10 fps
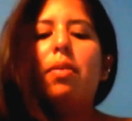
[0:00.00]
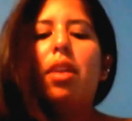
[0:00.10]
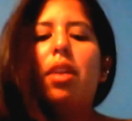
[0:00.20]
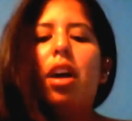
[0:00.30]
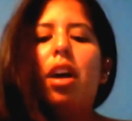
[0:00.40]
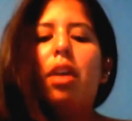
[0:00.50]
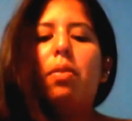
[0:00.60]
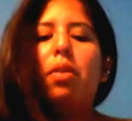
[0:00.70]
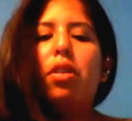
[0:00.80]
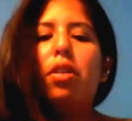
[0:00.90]
when I
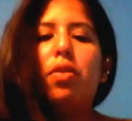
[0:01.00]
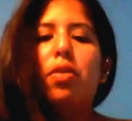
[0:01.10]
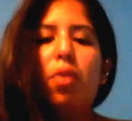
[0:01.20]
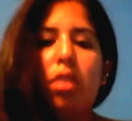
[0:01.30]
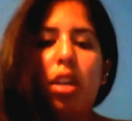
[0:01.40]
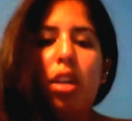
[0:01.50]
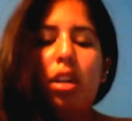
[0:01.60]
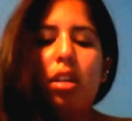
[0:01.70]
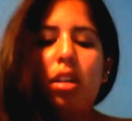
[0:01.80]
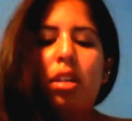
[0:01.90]
was
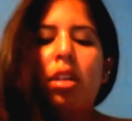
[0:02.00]
14,